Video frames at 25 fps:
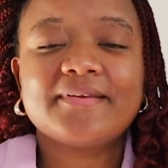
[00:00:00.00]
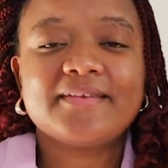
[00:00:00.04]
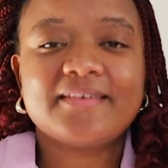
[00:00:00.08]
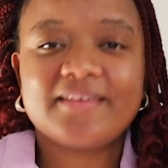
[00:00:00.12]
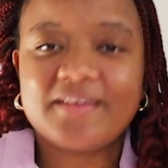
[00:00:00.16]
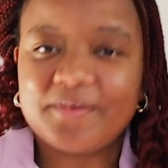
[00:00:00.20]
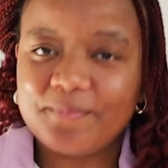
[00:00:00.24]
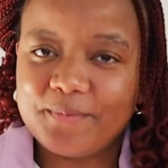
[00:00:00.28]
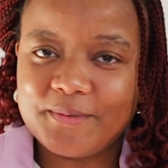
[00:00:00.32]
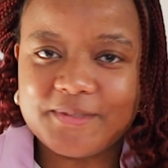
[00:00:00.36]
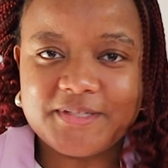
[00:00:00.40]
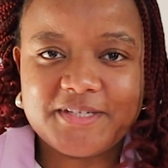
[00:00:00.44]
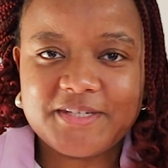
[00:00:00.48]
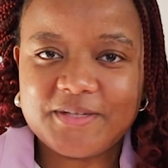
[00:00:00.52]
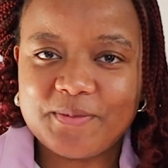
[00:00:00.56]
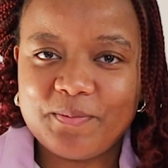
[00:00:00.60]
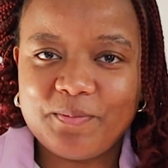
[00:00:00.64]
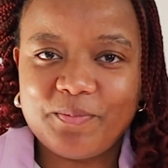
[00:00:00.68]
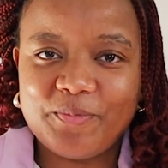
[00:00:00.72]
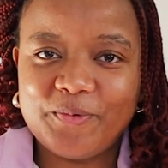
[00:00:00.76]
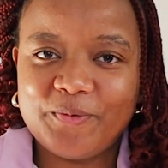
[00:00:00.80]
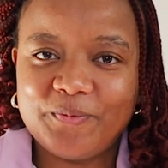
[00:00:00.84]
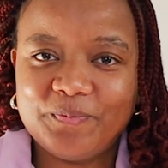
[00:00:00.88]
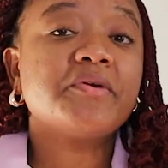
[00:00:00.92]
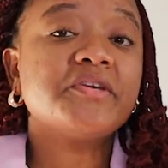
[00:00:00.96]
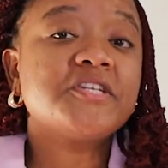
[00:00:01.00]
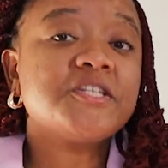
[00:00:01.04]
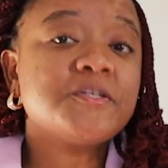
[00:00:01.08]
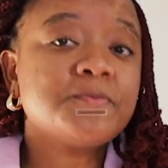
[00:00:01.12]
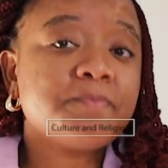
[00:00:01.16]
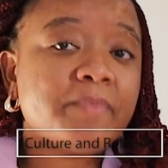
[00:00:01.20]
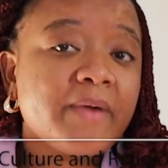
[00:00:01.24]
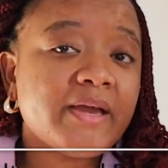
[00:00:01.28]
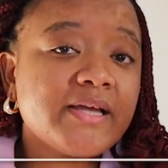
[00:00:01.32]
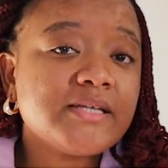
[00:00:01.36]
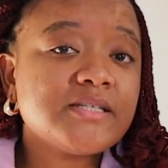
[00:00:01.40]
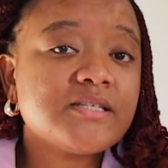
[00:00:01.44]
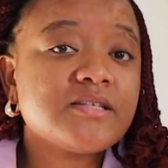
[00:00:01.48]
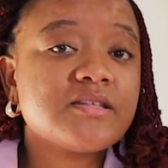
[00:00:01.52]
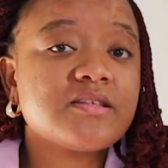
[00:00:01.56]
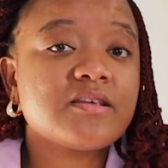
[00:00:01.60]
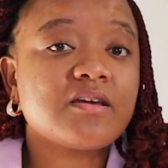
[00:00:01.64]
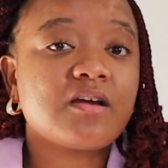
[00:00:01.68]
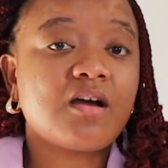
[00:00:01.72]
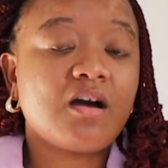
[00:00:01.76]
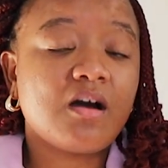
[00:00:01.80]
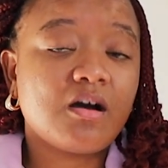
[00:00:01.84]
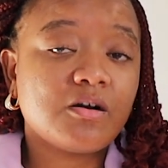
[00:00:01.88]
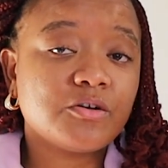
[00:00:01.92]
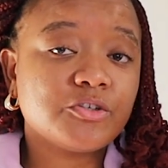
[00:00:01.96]
Keep it simple. Respect the
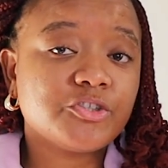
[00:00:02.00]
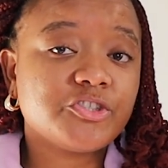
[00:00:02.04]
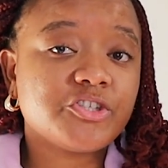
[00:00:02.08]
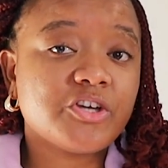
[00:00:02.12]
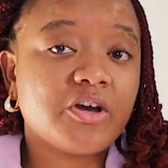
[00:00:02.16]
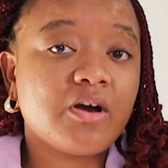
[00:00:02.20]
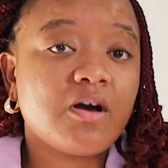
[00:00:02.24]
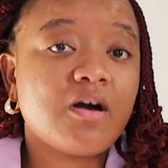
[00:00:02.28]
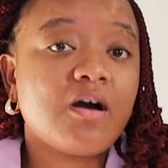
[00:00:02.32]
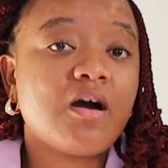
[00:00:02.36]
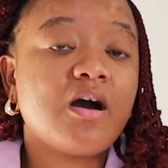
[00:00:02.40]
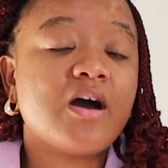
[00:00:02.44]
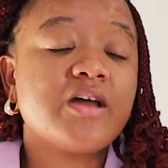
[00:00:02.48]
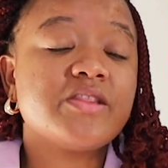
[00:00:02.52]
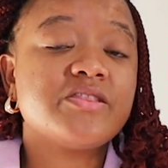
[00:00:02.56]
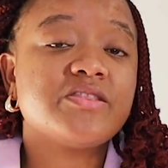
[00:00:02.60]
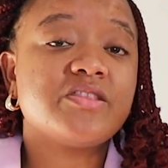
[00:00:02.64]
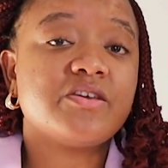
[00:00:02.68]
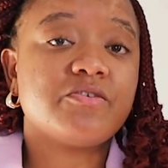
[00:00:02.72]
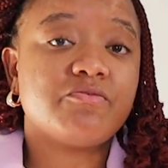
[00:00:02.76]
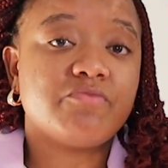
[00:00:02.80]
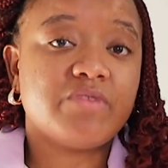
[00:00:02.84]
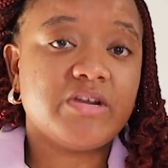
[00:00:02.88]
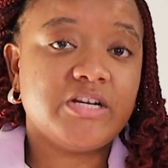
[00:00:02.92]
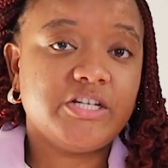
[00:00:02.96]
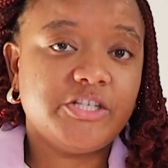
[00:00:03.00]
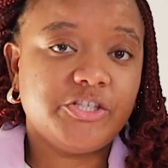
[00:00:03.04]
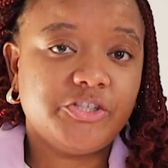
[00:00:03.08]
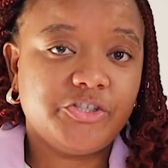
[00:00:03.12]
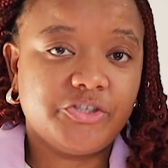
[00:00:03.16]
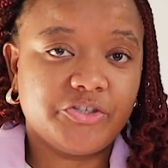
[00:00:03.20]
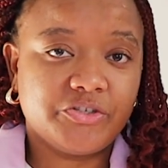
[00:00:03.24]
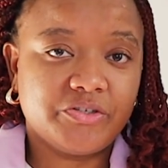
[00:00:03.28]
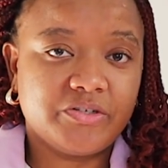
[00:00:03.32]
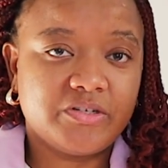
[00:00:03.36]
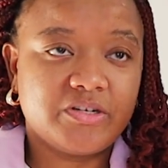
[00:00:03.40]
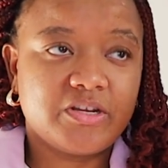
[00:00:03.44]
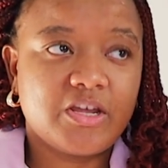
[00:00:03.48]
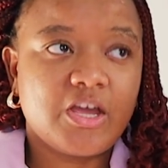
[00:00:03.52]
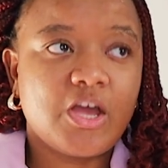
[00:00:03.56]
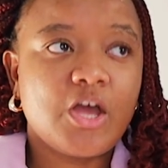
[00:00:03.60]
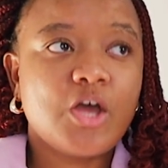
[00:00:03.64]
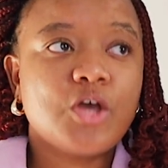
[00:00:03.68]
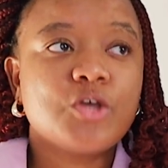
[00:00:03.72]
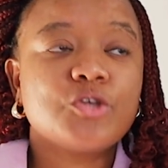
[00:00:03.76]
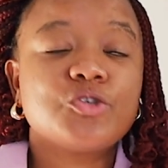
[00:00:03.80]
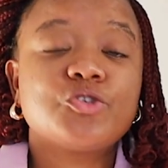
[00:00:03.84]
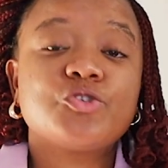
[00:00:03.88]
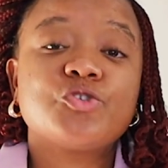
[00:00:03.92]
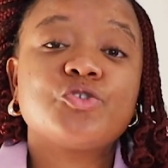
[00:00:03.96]
culture and the religion.
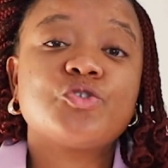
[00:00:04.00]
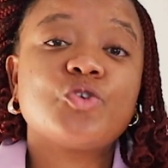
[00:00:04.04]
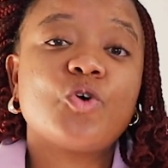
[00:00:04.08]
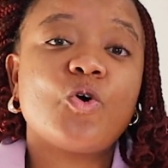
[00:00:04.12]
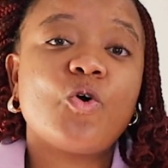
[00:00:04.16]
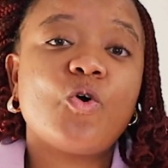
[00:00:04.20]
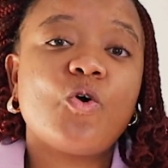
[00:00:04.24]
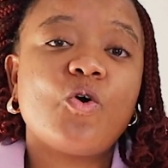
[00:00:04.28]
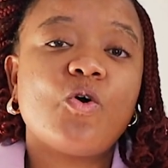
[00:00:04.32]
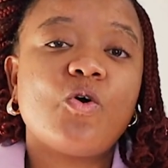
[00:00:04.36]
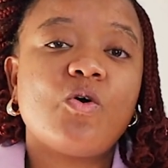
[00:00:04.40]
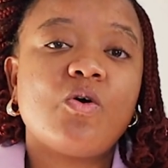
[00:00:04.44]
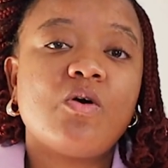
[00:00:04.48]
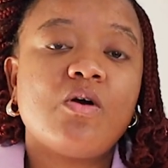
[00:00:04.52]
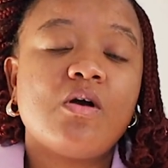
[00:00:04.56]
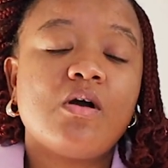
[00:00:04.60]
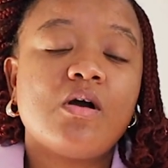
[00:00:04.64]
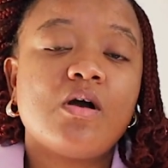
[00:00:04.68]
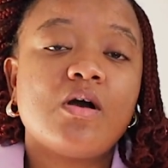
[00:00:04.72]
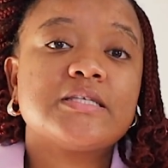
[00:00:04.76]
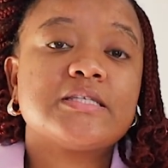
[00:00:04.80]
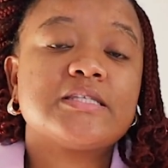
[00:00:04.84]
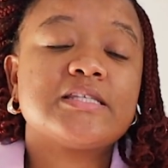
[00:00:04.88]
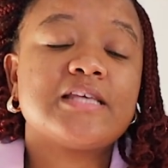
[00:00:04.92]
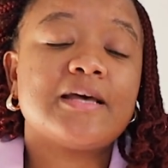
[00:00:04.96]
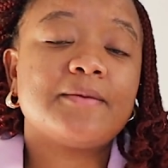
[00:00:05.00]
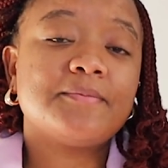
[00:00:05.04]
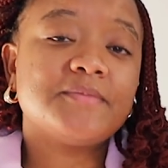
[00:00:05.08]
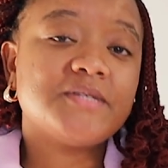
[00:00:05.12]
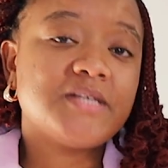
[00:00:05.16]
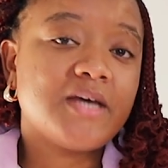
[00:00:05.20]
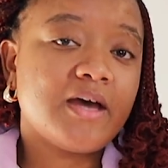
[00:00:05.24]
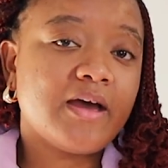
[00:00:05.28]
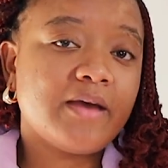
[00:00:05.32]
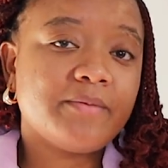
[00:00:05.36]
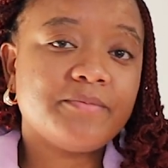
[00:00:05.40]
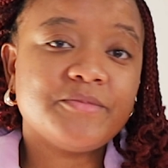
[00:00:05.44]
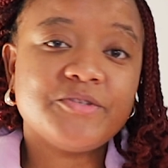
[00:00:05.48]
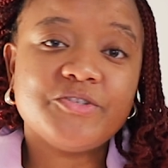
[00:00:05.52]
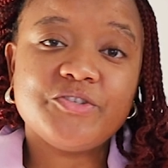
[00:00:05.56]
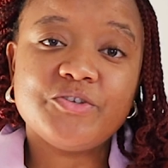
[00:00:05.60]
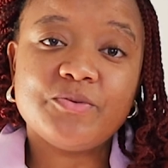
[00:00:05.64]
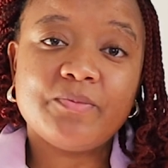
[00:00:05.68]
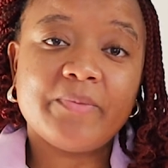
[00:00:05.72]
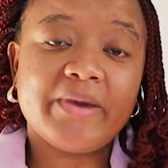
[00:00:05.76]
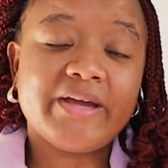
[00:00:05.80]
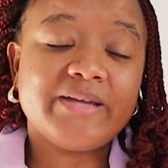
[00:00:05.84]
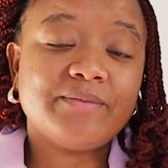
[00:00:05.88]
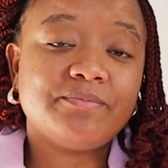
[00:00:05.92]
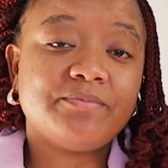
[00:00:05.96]
So sometimes you
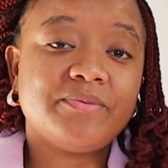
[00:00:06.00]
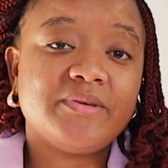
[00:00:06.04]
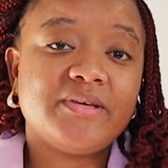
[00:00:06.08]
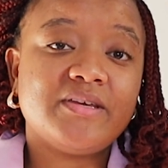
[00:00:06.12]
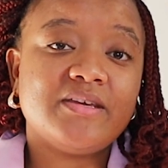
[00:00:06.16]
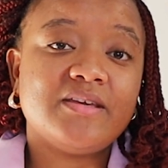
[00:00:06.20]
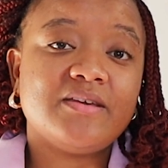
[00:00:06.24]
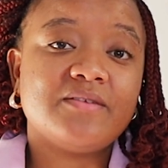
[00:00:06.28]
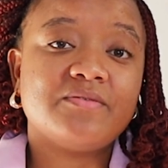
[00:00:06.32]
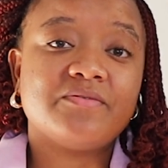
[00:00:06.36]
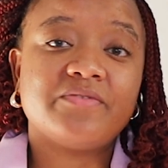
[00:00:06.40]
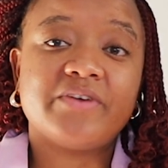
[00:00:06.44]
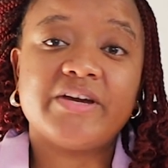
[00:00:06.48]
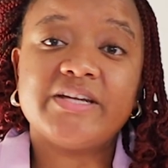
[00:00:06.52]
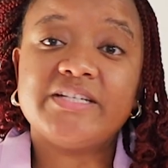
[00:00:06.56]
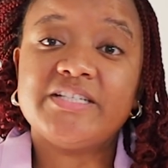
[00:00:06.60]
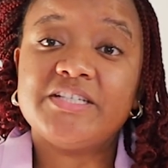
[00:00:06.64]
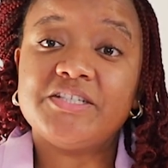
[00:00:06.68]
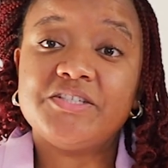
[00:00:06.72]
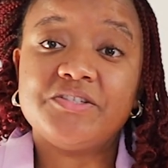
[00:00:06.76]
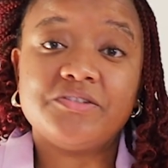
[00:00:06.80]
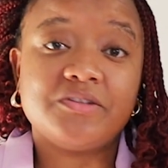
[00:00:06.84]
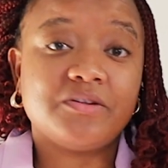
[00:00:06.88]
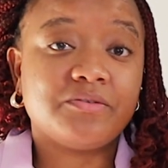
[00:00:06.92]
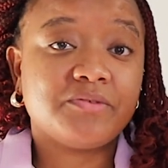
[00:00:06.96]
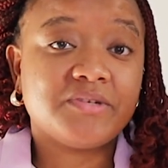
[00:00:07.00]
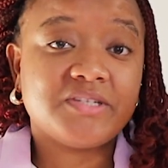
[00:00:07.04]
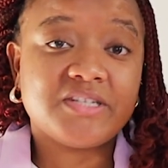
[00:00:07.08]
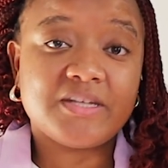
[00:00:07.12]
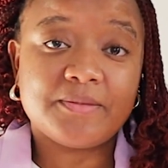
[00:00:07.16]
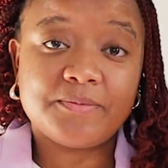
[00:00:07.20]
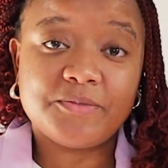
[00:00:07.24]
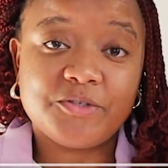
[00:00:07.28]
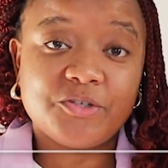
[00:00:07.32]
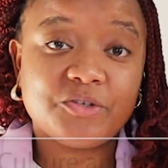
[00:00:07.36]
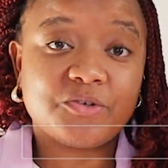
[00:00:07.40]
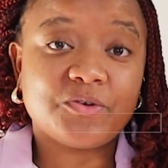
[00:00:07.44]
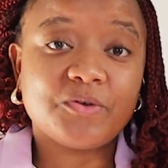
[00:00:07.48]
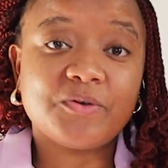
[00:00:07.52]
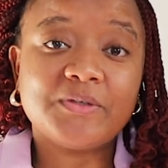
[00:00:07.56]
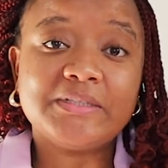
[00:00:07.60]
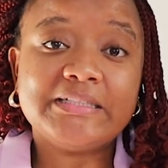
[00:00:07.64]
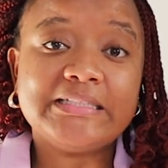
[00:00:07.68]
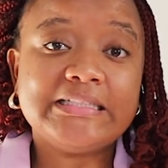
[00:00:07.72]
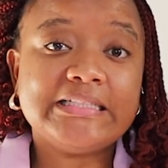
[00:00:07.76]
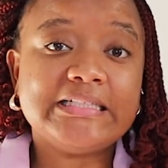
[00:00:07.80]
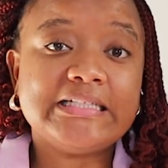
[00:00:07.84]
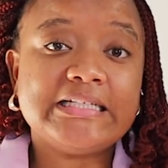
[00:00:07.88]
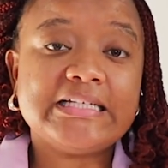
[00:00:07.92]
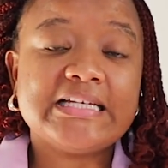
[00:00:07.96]
might be invited to the reception
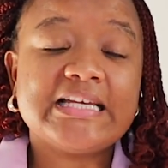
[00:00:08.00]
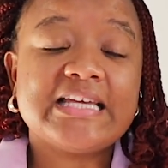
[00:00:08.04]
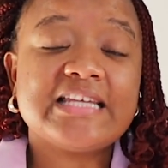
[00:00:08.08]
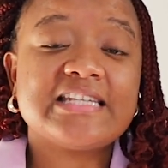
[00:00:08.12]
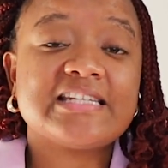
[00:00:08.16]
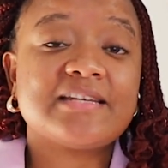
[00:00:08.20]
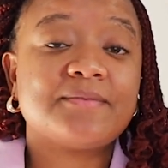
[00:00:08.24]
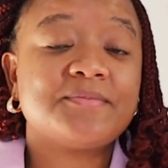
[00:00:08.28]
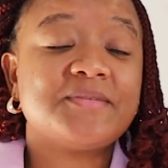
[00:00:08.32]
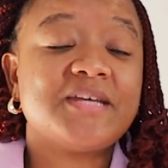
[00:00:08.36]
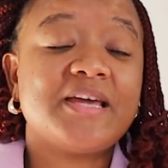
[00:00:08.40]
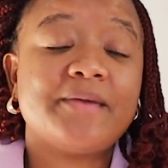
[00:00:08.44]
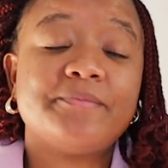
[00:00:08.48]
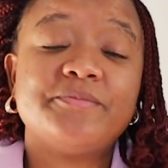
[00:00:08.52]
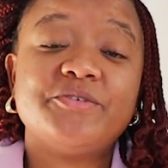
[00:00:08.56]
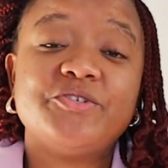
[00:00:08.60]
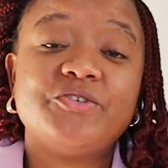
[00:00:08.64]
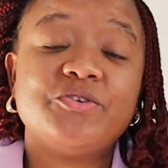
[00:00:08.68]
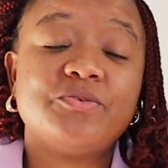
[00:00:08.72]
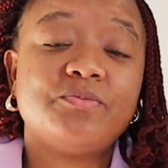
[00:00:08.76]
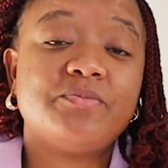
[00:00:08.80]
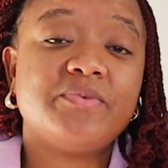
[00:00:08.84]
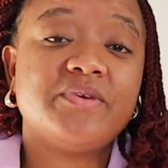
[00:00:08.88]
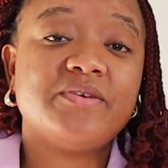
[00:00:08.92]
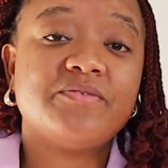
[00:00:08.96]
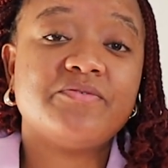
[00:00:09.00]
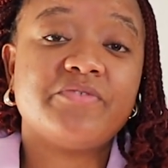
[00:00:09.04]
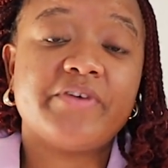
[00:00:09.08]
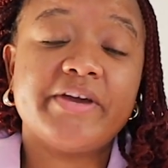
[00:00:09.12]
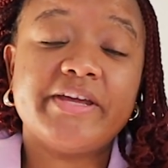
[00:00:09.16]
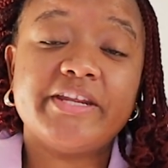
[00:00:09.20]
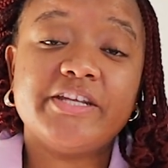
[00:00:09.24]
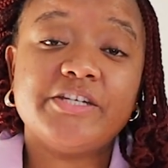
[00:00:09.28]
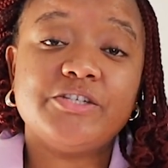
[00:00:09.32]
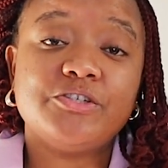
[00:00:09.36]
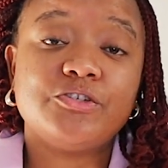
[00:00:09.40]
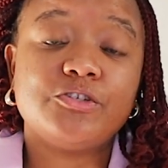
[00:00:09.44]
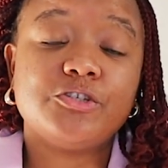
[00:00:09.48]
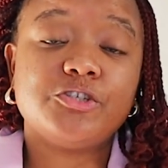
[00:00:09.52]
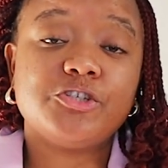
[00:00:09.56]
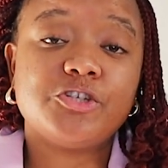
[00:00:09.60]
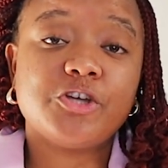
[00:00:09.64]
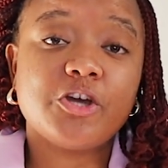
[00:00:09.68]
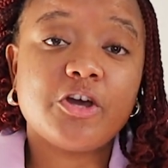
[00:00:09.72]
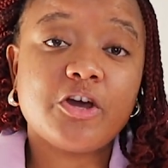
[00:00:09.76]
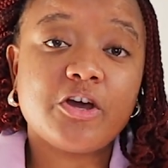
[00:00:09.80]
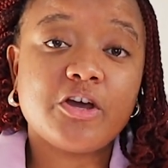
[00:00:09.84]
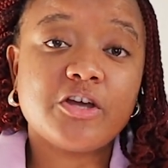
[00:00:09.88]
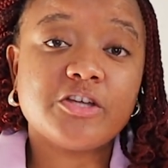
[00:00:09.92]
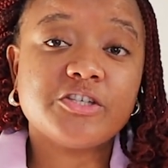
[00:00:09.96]
only, sometimes you'll be invited to
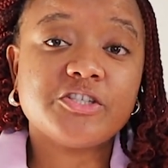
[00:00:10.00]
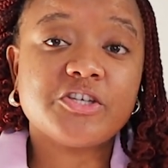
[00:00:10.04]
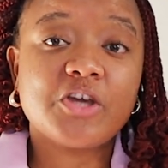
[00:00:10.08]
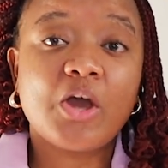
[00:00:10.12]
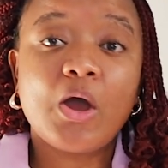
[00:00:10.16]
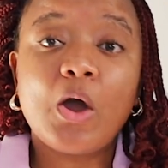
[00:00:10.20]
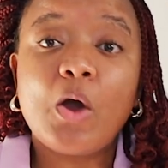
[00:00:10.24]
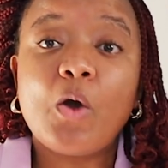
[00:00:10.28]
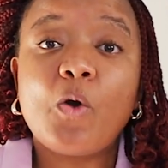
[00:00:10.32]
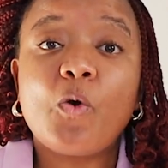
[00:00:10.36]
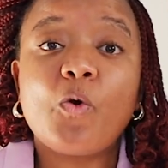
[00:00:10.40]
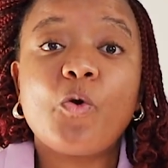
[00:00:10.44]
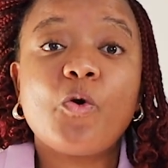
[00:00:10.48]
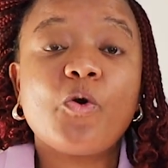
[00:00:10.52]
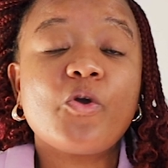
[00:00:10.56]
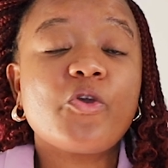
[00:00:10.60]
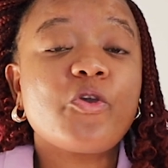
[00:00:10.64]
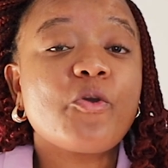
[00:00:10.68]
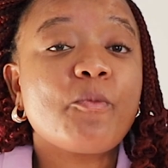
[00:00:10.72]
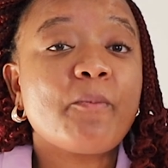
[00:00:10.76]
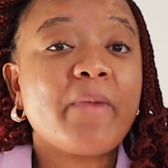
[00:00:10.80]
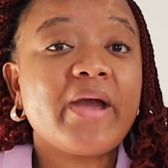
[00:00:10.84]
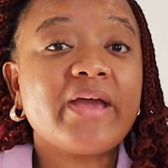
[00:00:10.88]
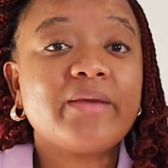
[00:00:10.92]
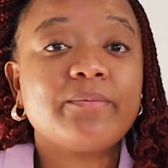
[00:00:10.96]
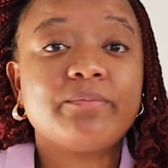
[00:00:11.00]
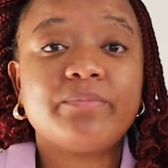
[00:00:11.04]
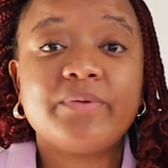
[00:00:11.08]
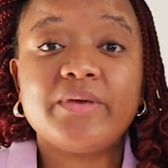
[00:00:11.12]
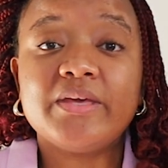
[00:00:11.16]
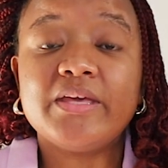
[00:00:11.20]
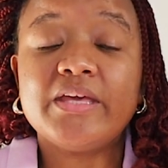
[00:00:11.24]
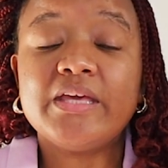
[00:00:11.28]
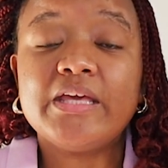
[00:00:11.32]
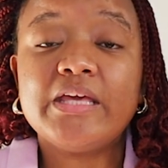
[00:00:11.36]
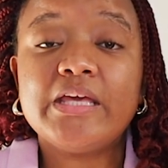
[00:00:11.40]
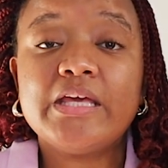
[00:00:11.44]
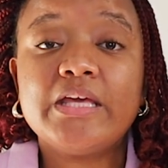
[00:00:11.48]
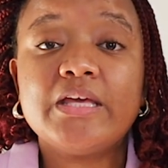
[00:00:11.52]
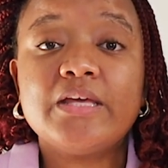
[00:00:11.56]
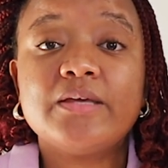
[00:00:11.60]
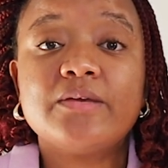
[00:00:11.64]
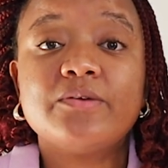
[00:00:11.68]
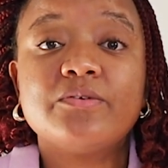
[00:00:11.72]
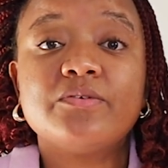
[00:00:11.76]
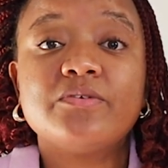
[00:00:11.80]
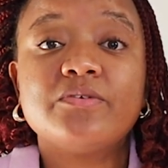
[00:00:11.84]
church, or you might be